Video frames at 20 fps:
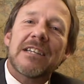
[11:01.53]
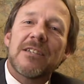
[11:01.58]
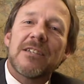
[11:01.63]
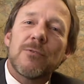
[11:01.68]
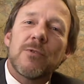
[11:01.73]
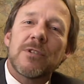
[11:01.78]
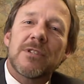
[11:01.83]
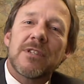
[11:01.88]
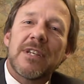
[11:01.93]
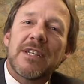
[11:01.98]

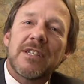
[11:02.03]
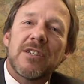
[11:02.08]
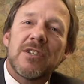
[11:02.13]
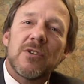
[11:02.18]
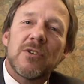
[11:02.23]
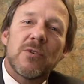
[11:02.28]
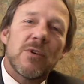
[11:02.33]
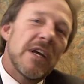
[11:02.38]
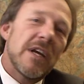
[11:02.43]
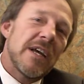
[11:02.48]
what they
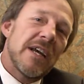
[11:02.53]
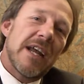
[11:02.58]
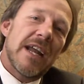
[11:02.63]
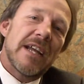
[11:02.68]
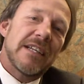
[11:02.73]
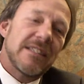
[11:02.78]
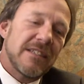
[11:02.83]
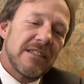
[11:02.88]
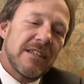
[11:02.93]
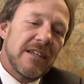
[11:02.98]
do.
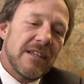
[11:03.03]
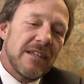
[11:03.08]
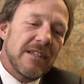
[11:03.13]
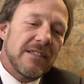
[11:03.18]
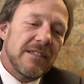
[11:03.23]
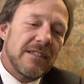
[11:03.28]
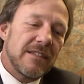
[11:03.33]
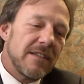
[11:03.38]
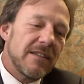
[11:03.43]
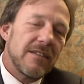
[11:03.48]
And
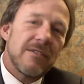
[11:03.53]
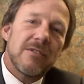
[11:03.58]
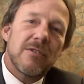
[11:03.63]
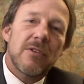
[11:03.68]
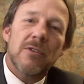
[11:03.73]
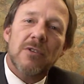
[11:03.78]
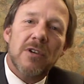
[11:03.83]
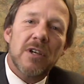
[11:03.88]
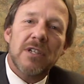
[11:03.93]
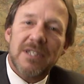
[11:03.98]

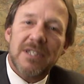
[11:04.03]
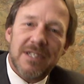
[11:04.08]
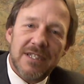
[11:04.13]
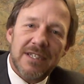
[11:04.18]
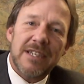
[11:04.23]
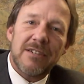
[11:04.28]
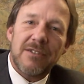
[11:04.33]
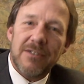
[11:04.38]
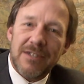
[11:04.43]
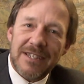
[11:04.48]
they're going to
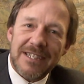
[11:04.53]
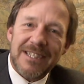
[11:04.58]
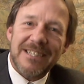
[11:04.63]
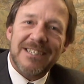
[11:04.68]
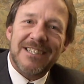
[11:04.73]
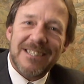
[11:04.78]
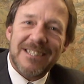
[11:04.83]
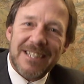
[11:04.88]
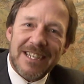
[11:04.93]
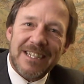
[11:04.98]
sell this
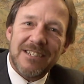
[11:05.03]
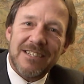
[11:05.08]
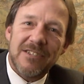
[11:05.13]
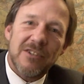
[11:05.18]
seat.